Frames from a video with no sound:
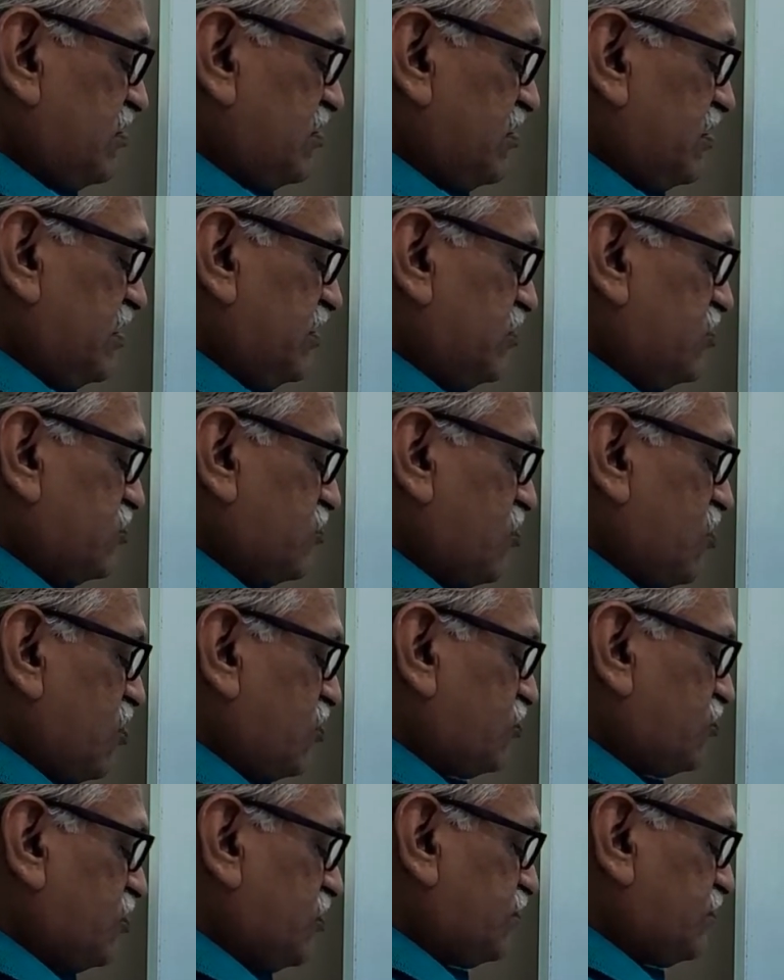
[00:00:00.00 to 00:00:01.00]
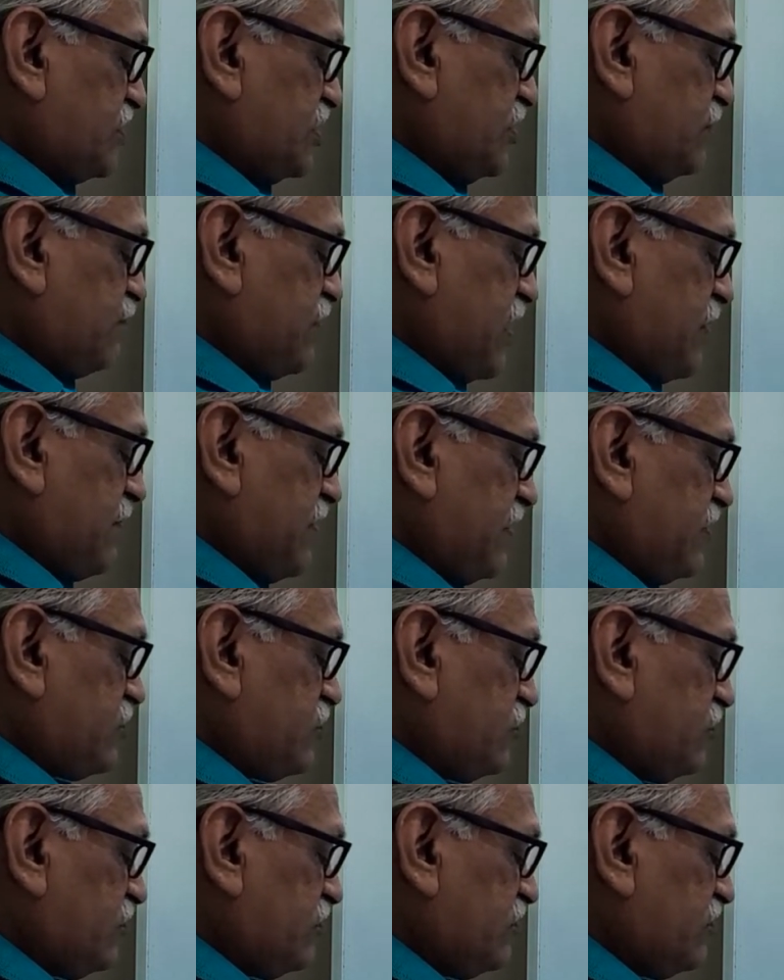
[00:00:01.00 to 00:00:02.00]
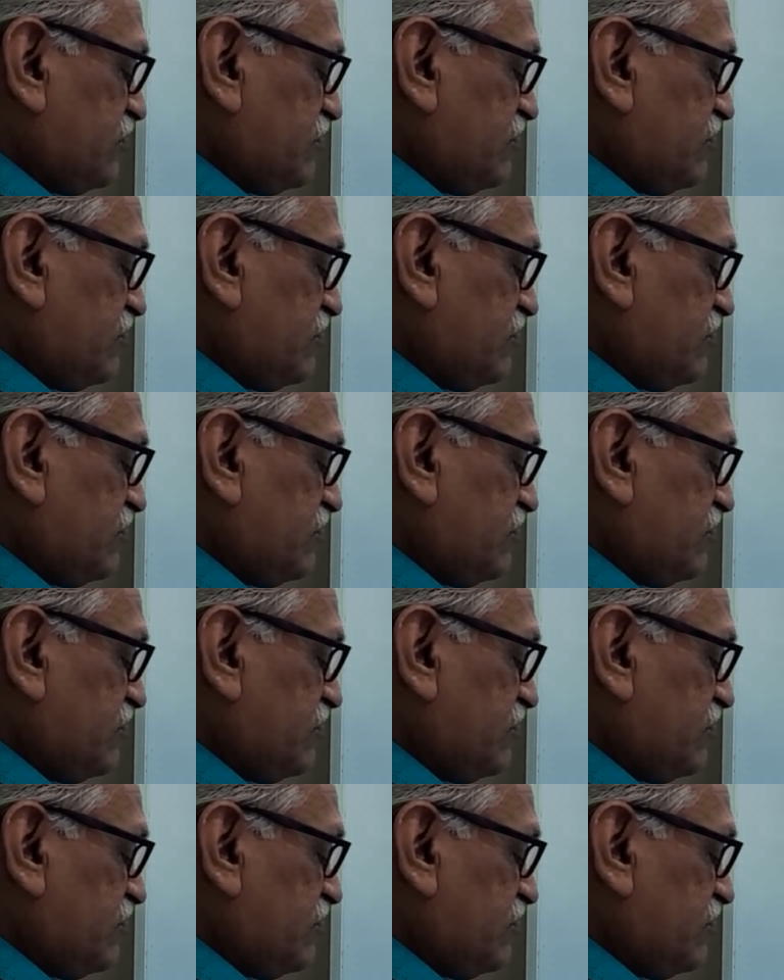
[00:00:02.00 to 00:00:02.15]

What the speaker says: into cos of 3 pi by 2